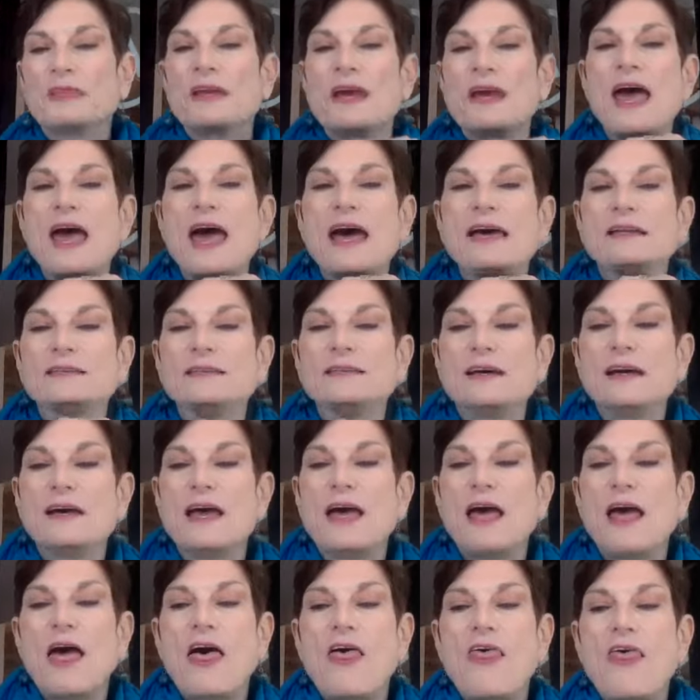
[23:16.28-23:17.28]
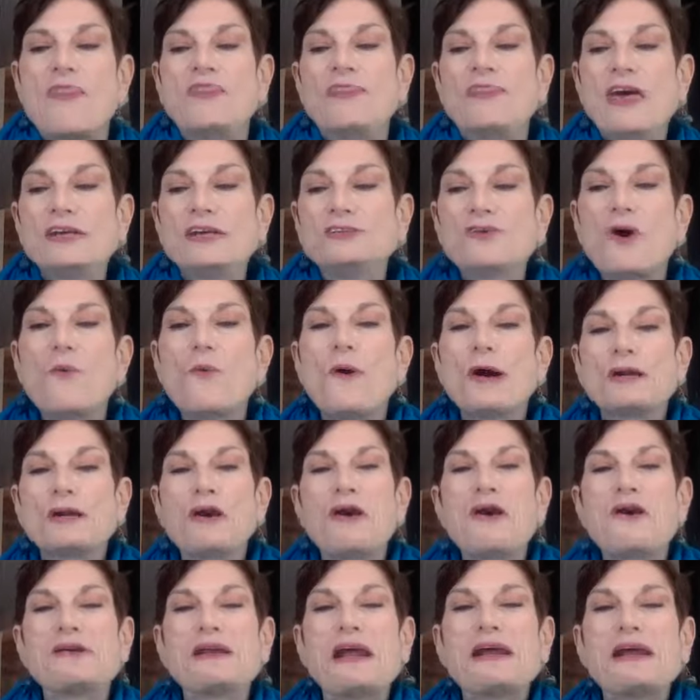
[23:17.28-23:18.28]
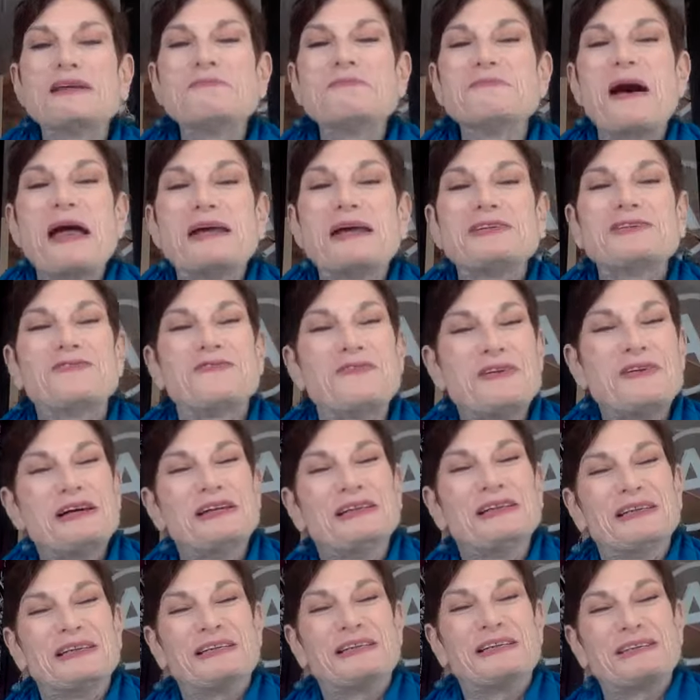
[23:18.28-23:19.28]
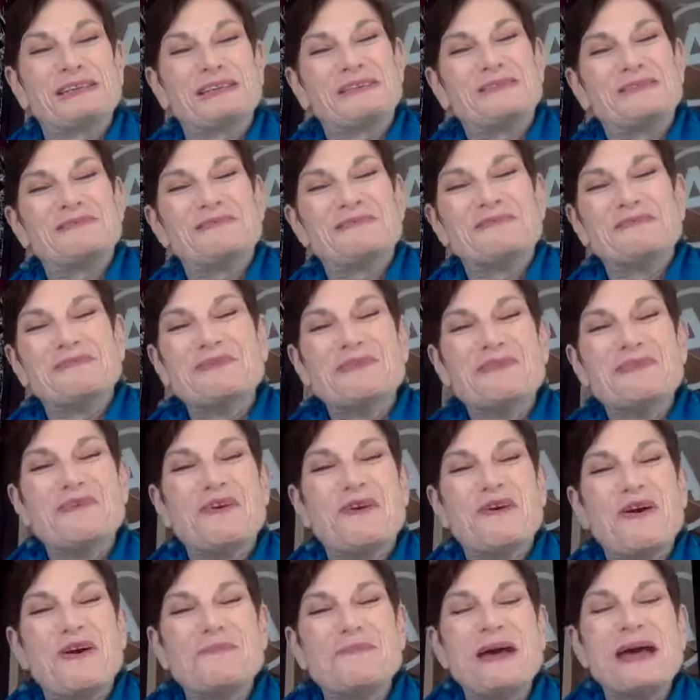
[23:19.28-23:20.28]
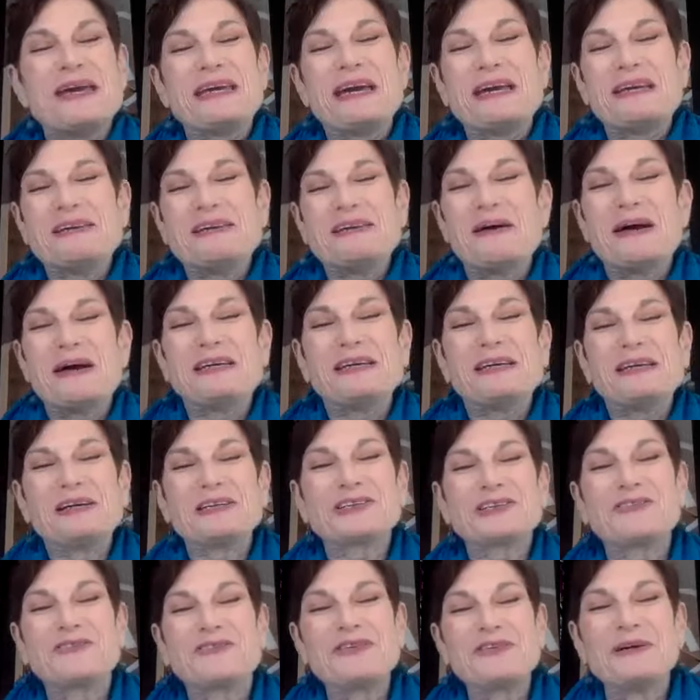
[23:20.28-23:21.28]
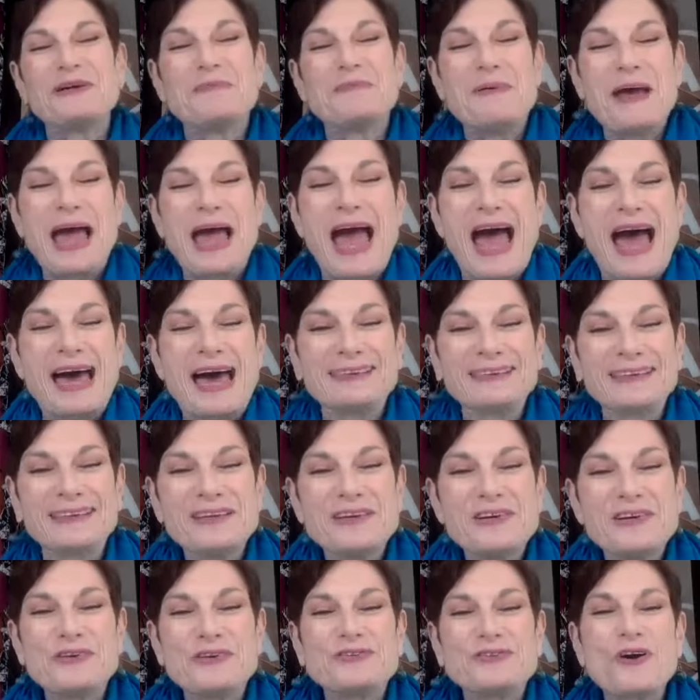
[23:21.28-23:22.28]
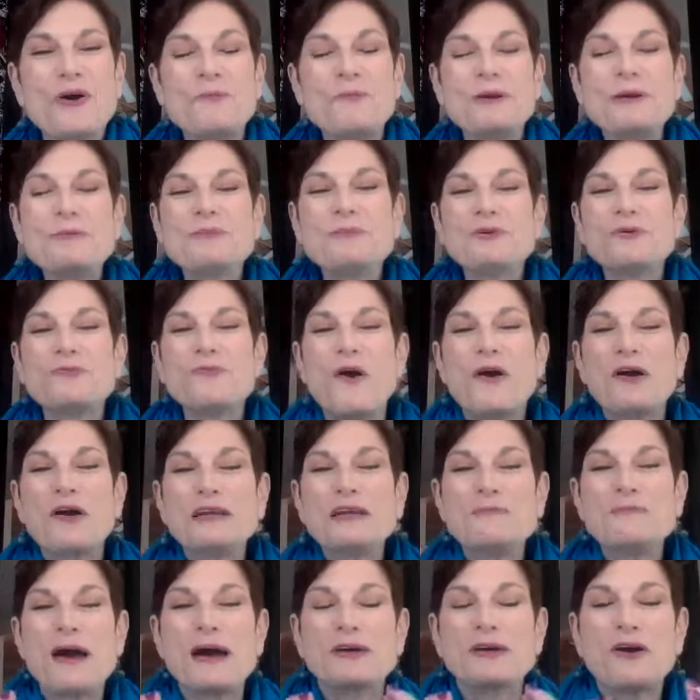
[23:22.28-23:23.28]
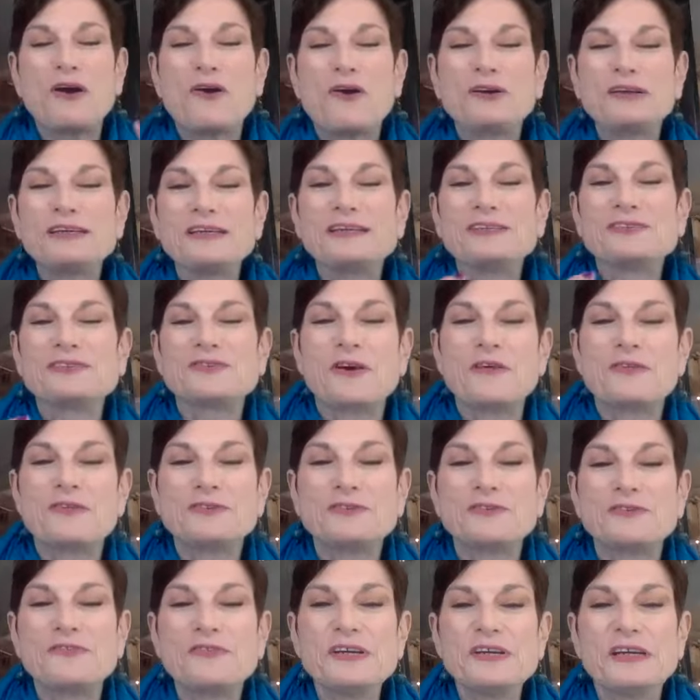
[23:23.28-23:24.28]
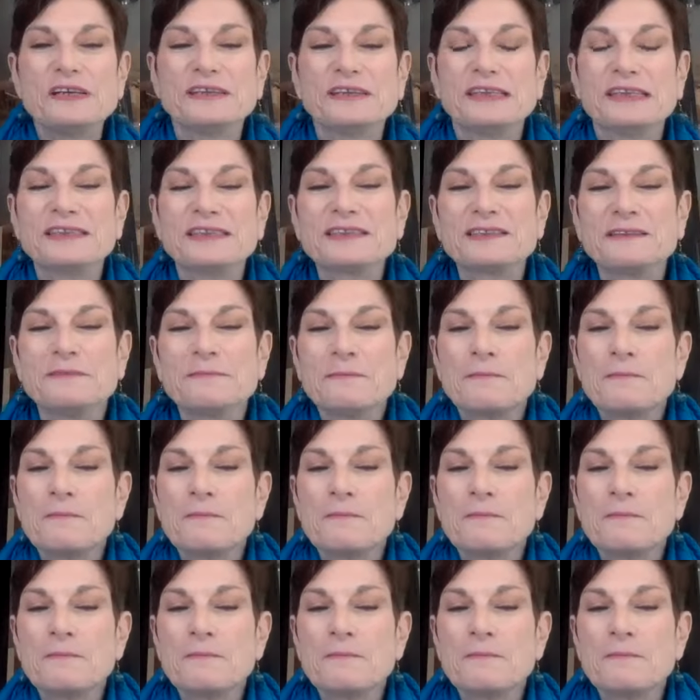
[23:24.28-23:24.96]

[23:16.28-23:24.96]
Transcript: and they don't want to hurt anybody's feelings or make mm-hmm. anybody else feel bad. So mm-hmm. people are worried about hurting each other's feelings,